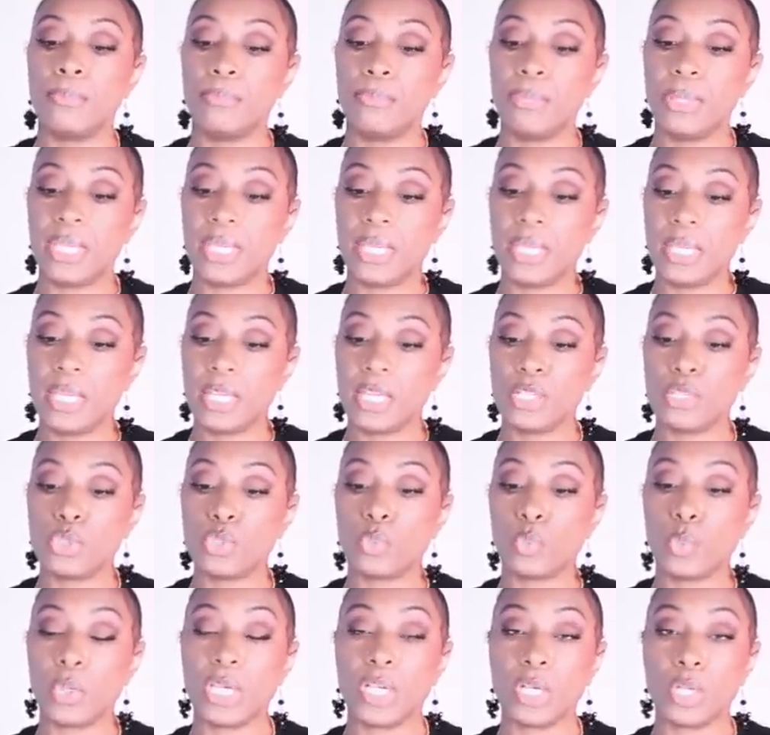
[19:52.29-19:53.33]
B
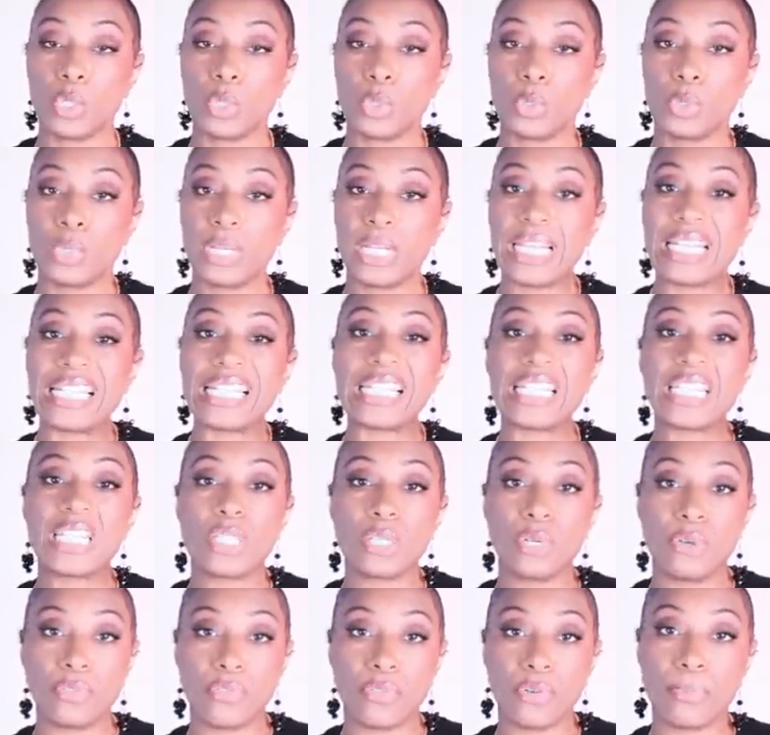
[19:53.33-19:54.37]
Twinkle in
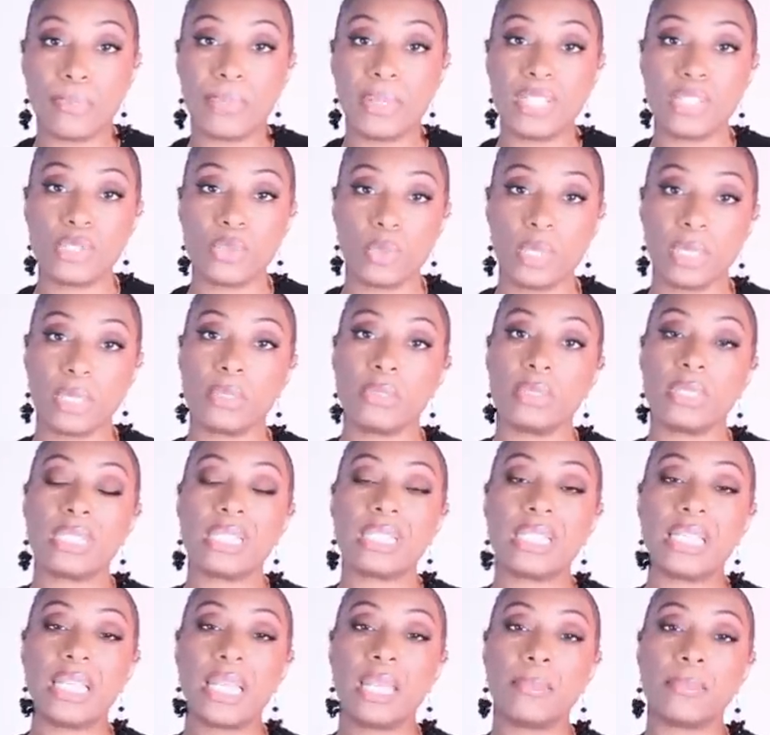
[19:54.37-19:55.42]
silver. B Twinkle
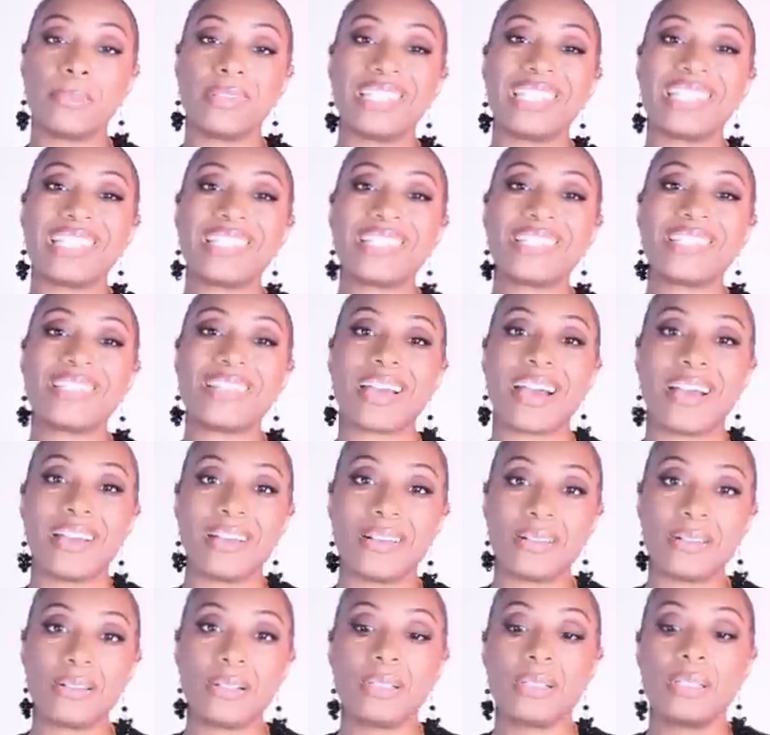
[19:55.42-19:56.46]
is the name of the
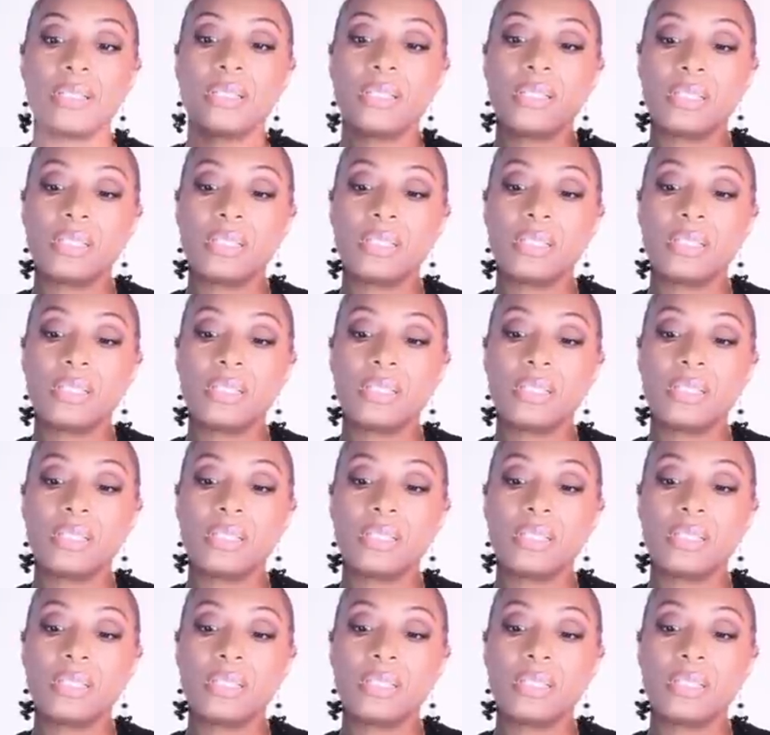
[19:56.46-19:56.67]
style.